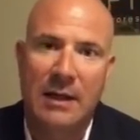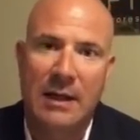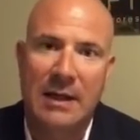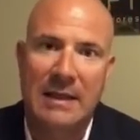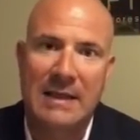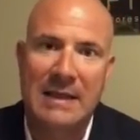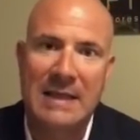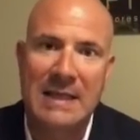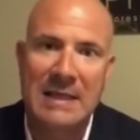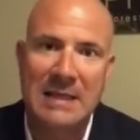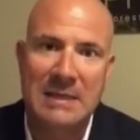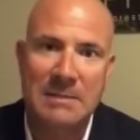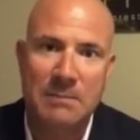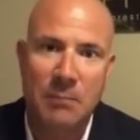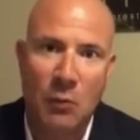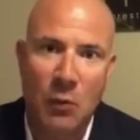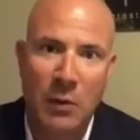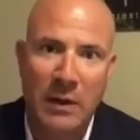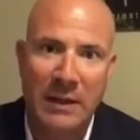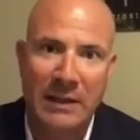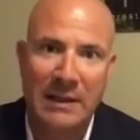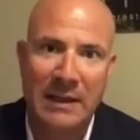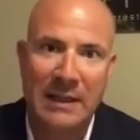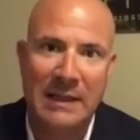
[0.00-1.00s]
At this
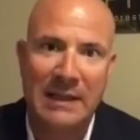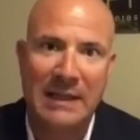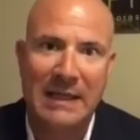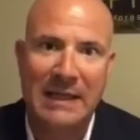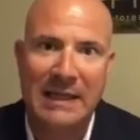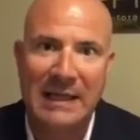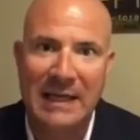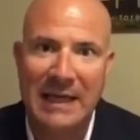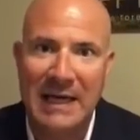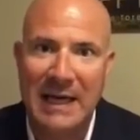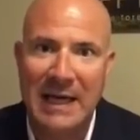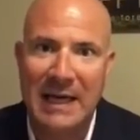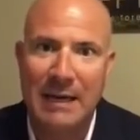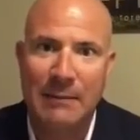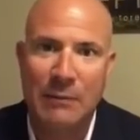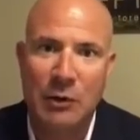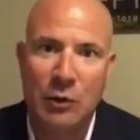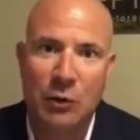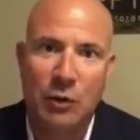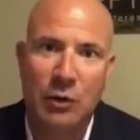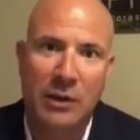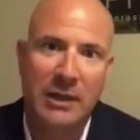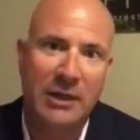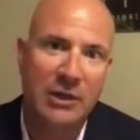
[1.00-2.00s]
point in the game,
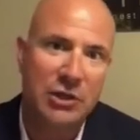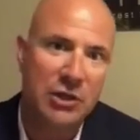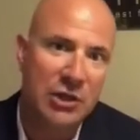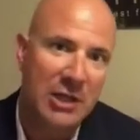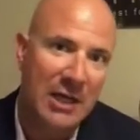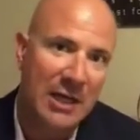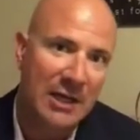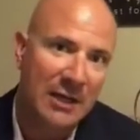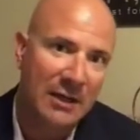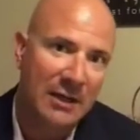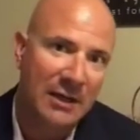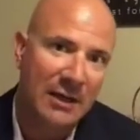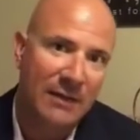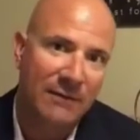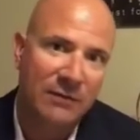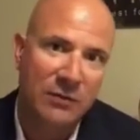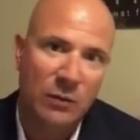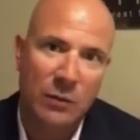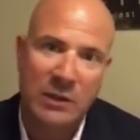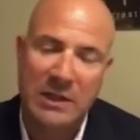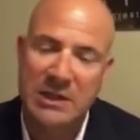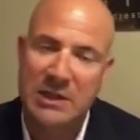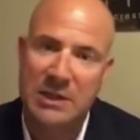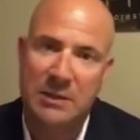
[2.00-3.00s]
you look at China, they have
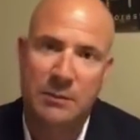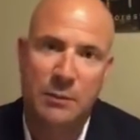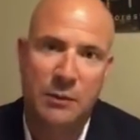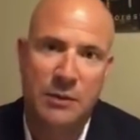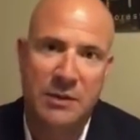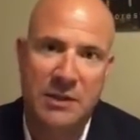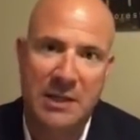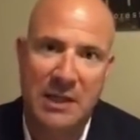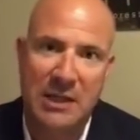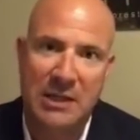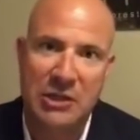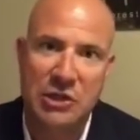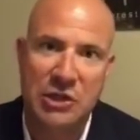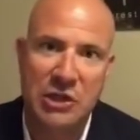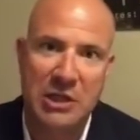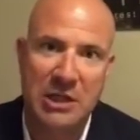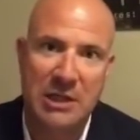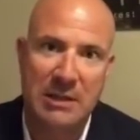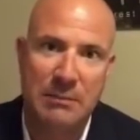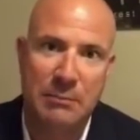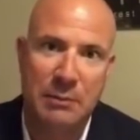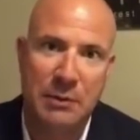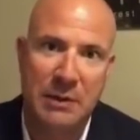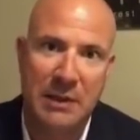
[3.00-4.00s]
26% of
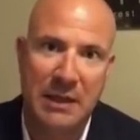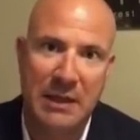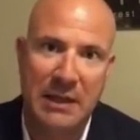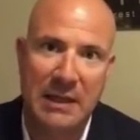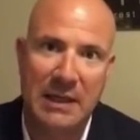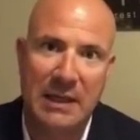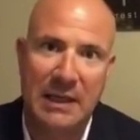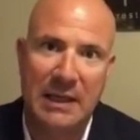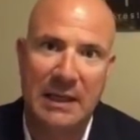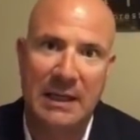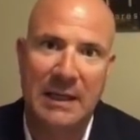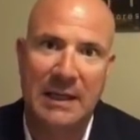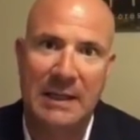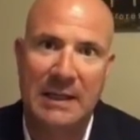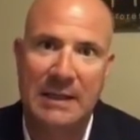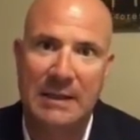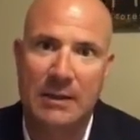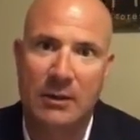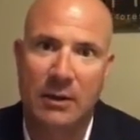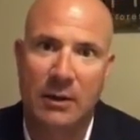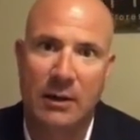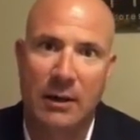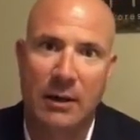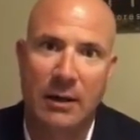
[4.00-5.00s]
GDP
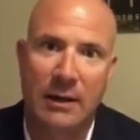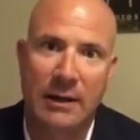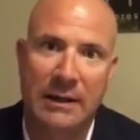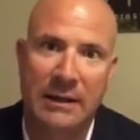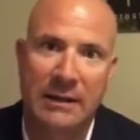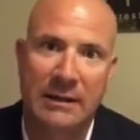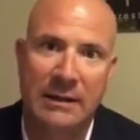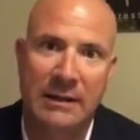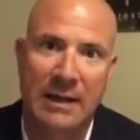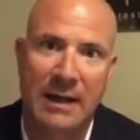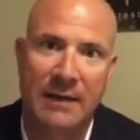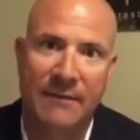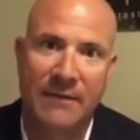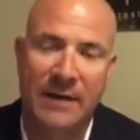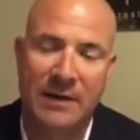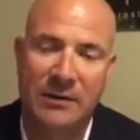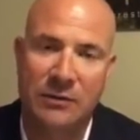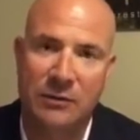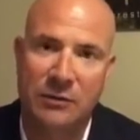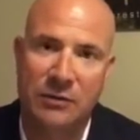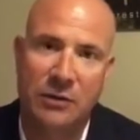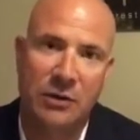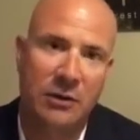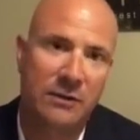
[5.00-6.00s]
in
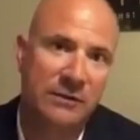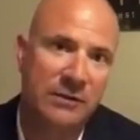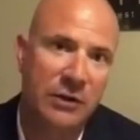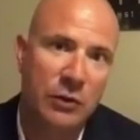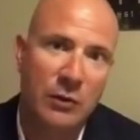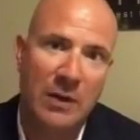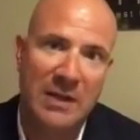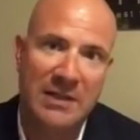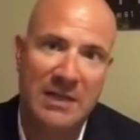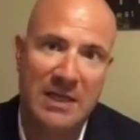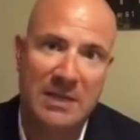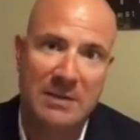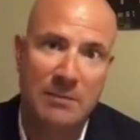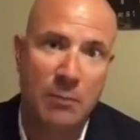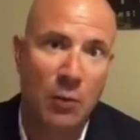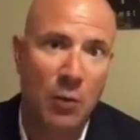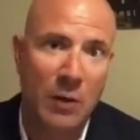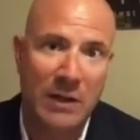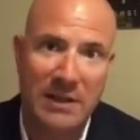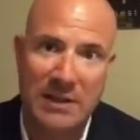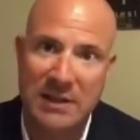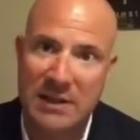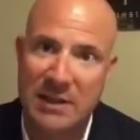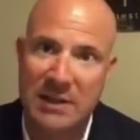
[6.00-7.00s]
FX reserves. The U.S. has
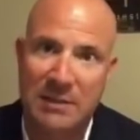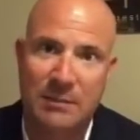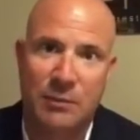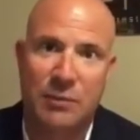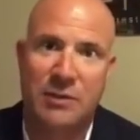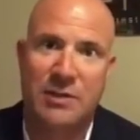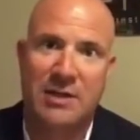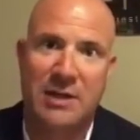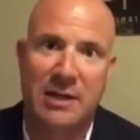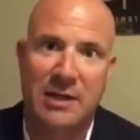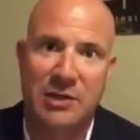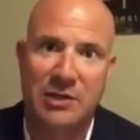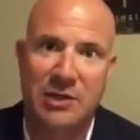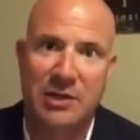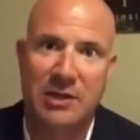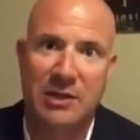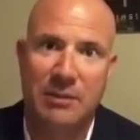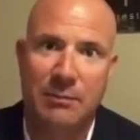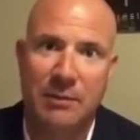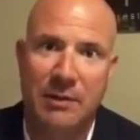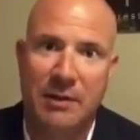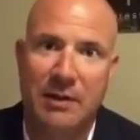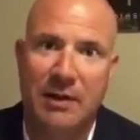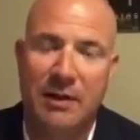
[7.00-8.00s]
0.6% of
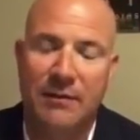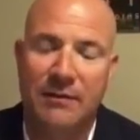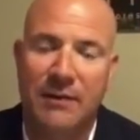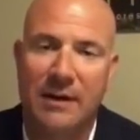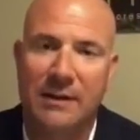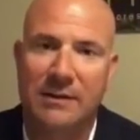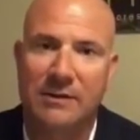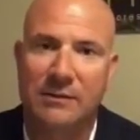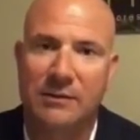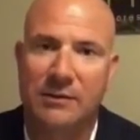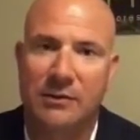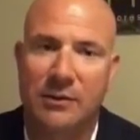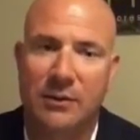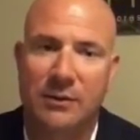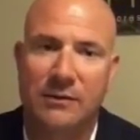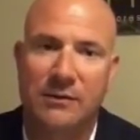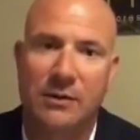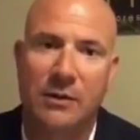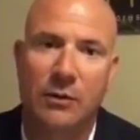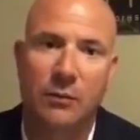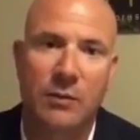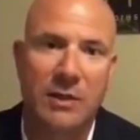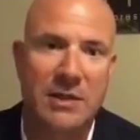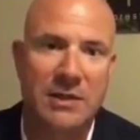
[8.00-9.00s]
GDP in FX
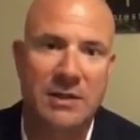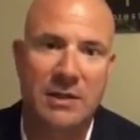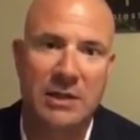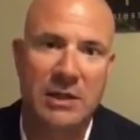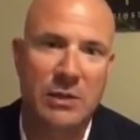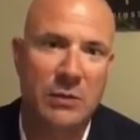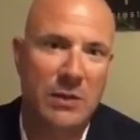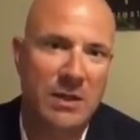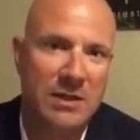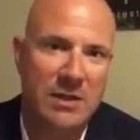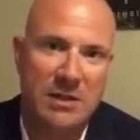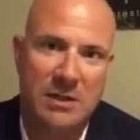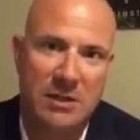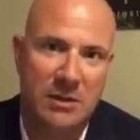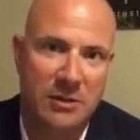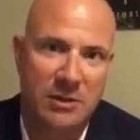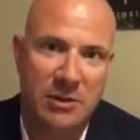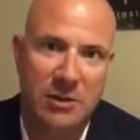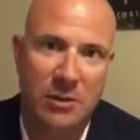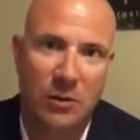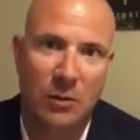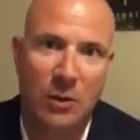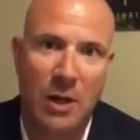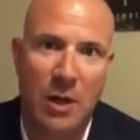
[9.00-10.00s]
reserves. And the reason the U.S.'s are
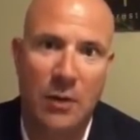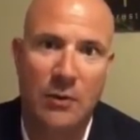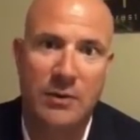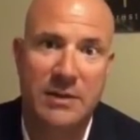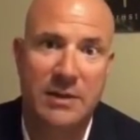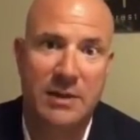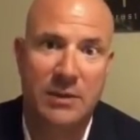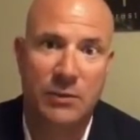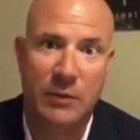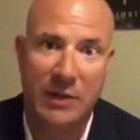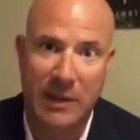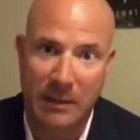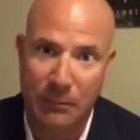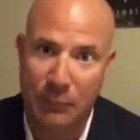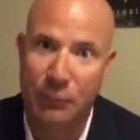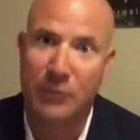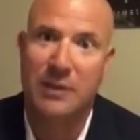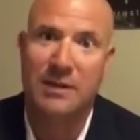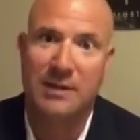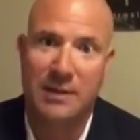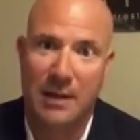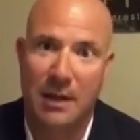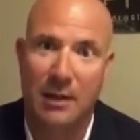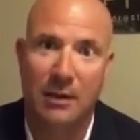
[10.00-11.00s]
so low is because we can
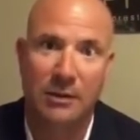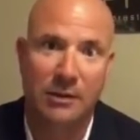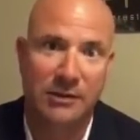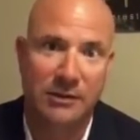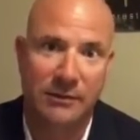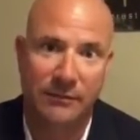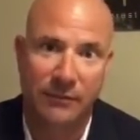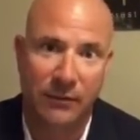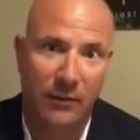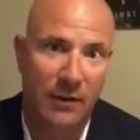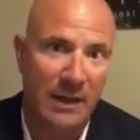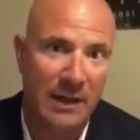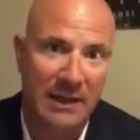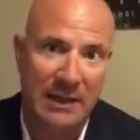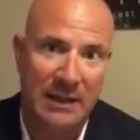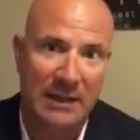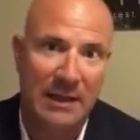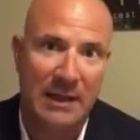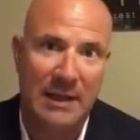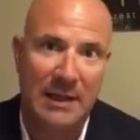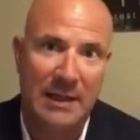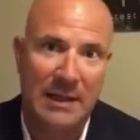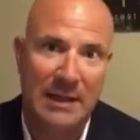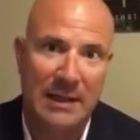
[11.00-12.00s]
print dollars for
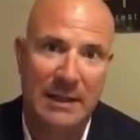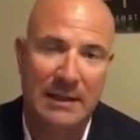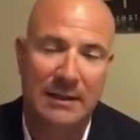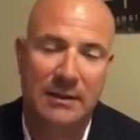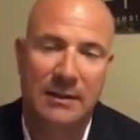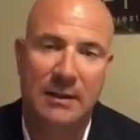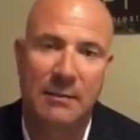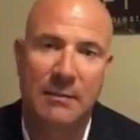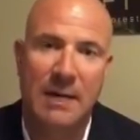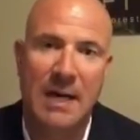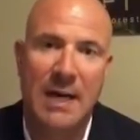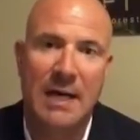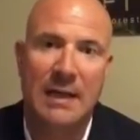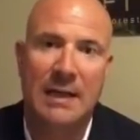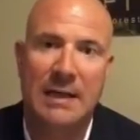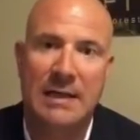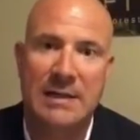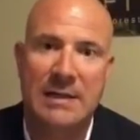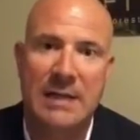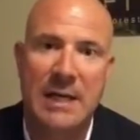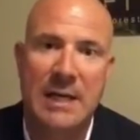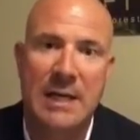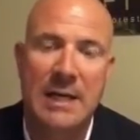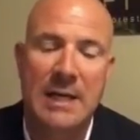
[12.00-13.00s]
any needed
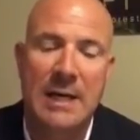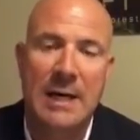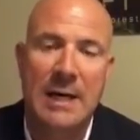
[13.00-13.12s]
commodities.